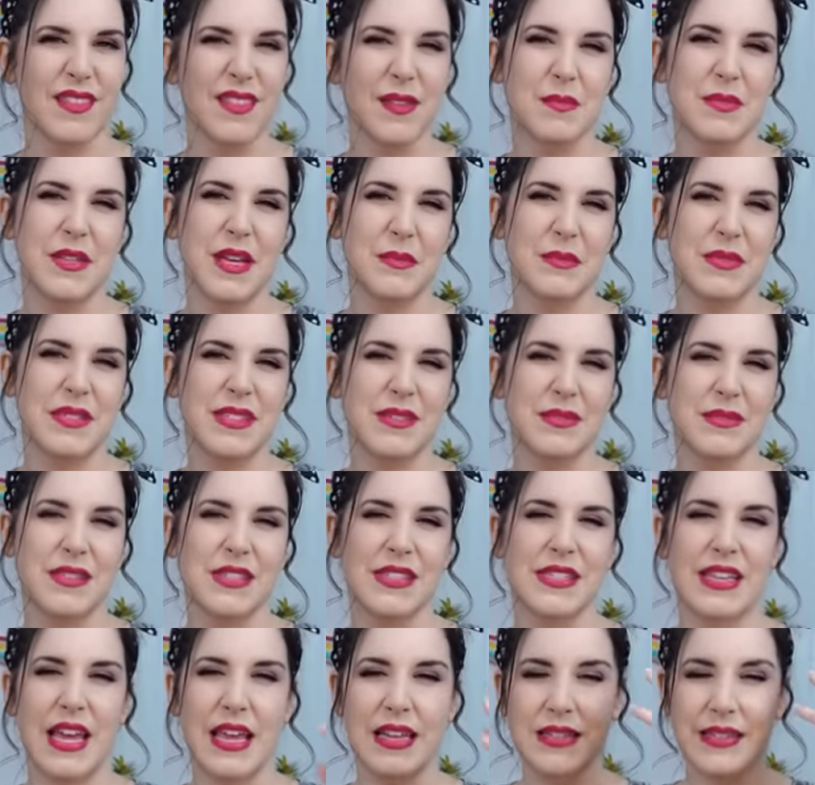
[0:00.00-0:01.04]
sometimes
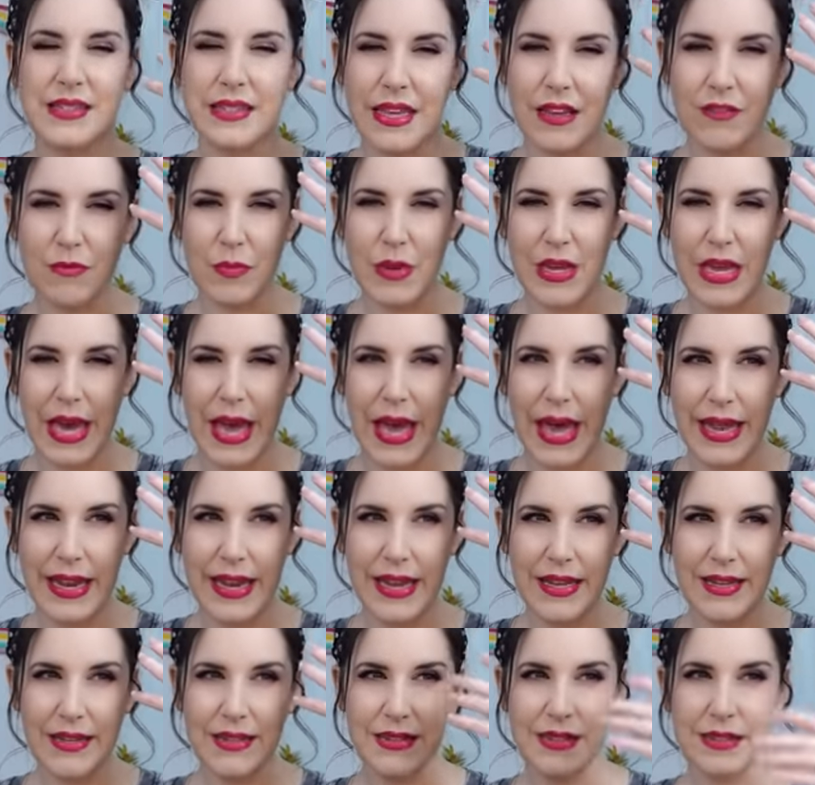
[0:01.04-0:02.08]
scents give me
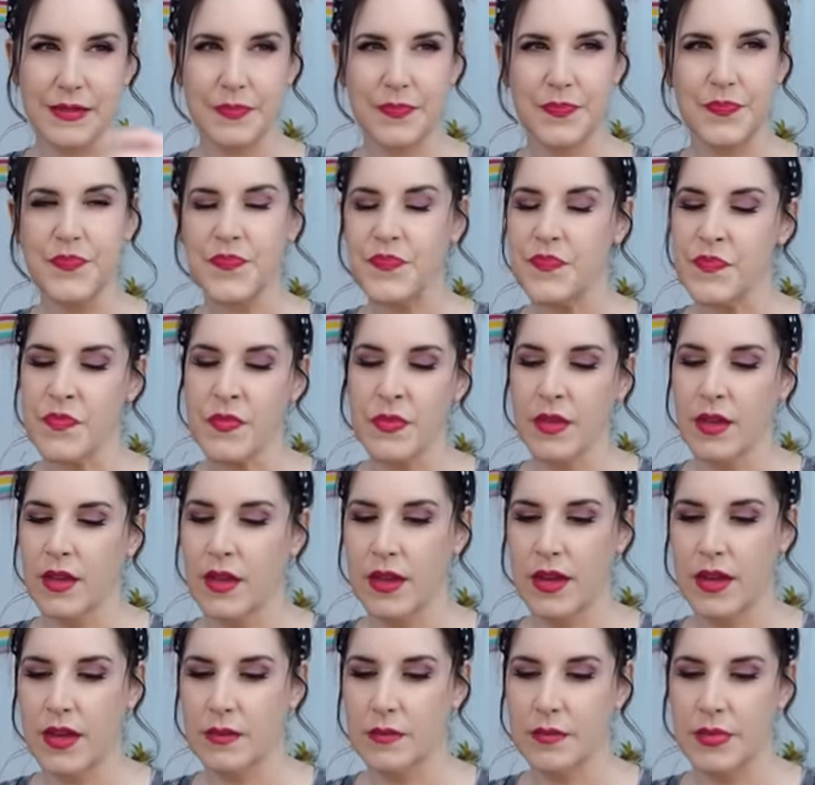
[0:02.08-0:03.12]
headaches.
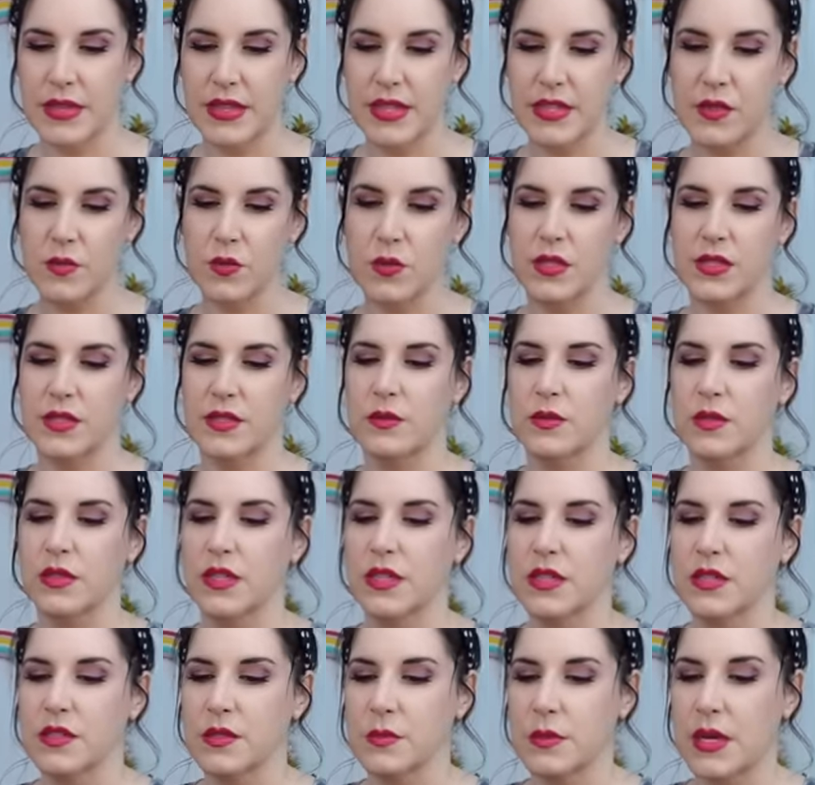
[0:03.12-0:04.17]
Um, but this one is a
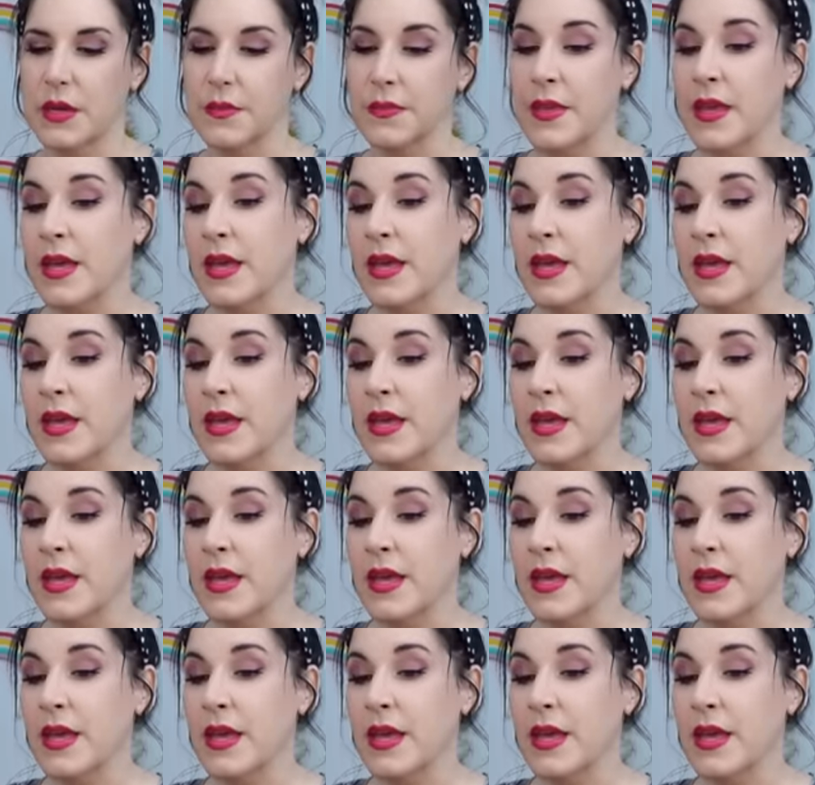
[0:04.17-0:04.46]
really good smell.